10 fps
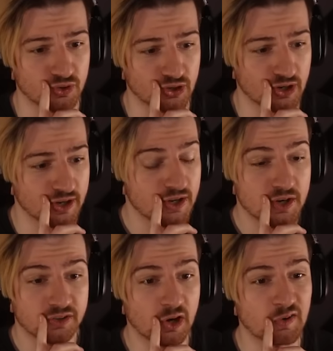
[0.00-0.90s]
good.
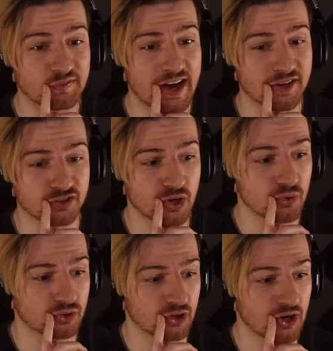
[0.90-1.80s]
So far,
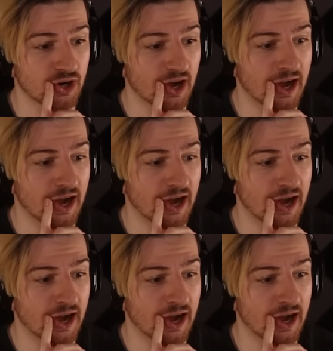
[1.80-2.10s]
so good.